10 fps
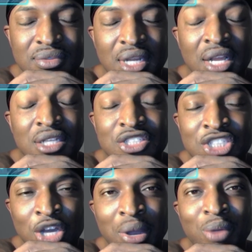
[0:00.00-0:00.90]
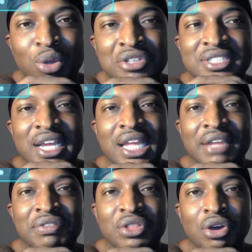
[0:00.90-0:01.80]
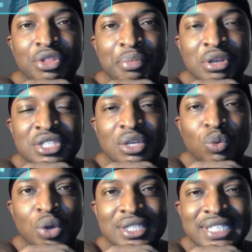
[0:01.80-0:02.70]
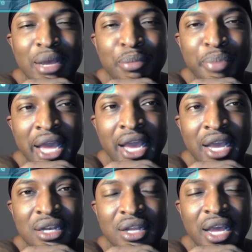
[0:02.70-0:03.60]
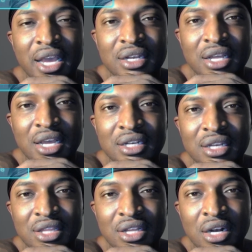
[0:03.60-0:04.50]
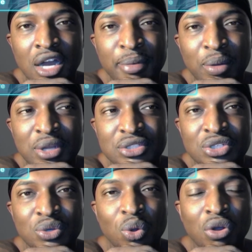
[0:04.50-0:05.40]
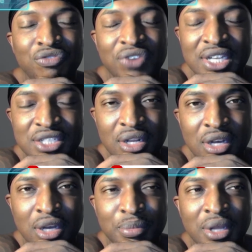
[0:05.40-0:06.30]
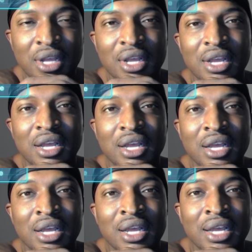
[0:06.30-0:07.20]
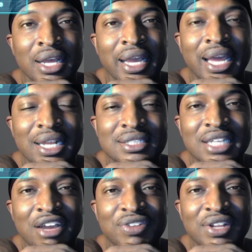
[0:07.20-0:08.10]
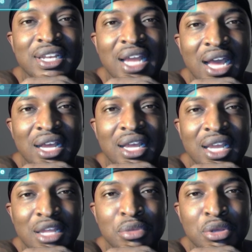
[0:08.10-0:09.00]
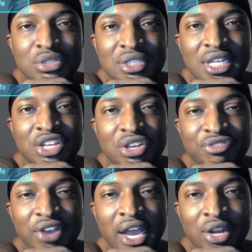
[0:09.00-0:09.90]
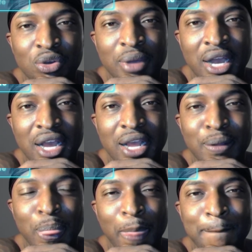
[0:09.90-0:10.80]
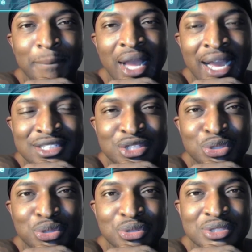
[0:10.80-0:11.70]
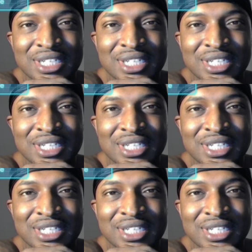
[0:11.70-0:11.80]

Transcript: So I will say, even though the music was not bad at the club I went to or Face Club, it is definitely not any music that you can find on my iTunes.